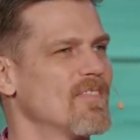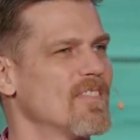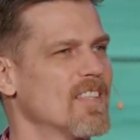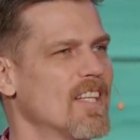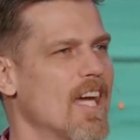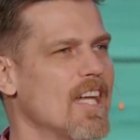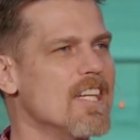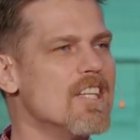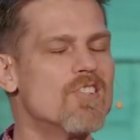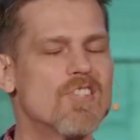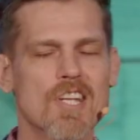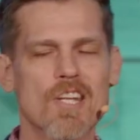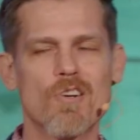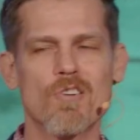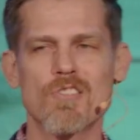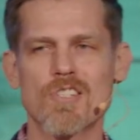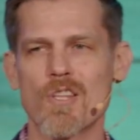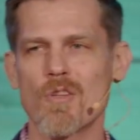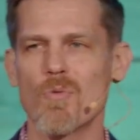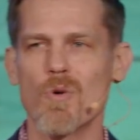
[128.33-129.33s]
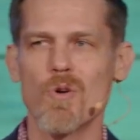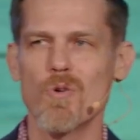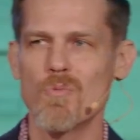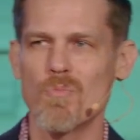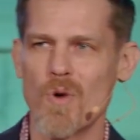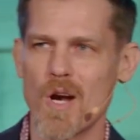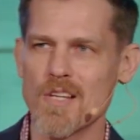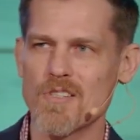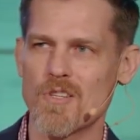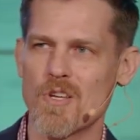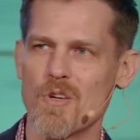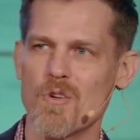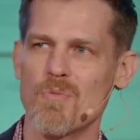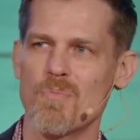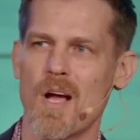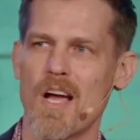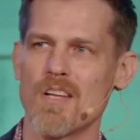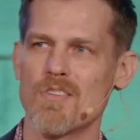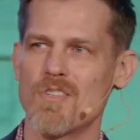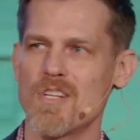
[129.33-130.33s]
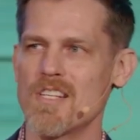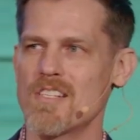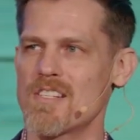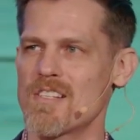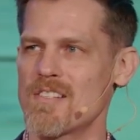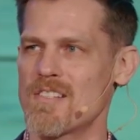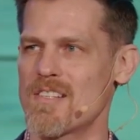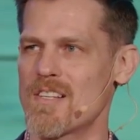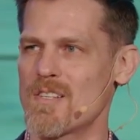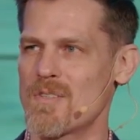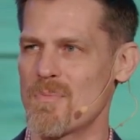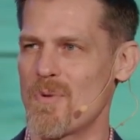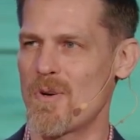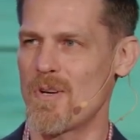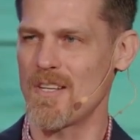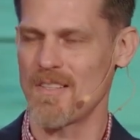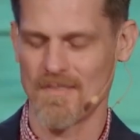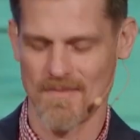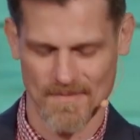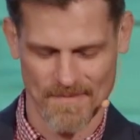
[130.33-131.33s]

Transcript: Got any sinners in the room rescued by Jesus this morning?